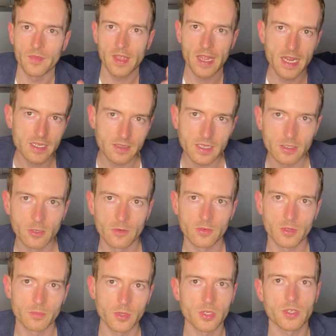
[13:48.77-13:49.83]
handing that over
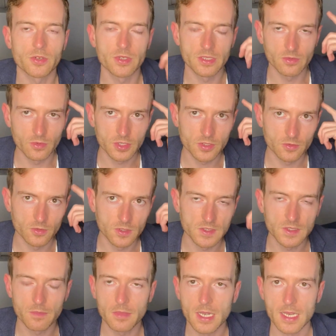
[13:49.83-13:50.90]
to Mercury, which
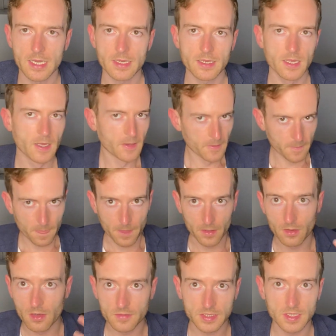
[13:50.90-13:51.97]
rules the mind.
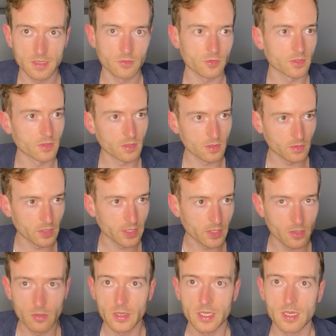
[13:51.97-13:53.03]
And all of a sudden, we're like,
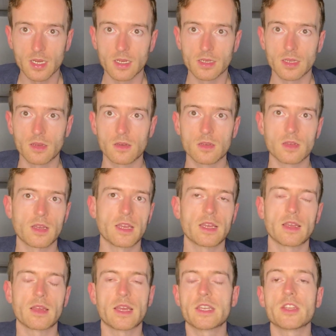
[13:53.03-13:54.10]
oh my God, all, I,
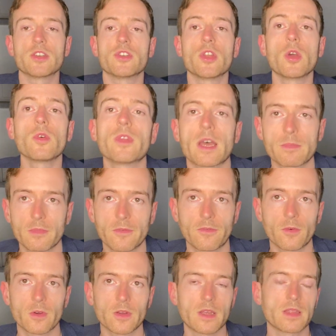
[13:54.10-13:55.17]
I didn't know that
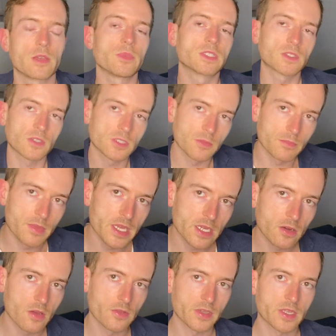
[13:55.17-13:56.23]
before. And then we start to
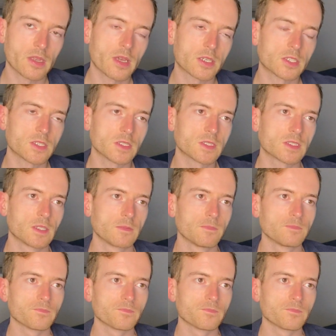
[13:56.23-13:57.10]
make all the connections.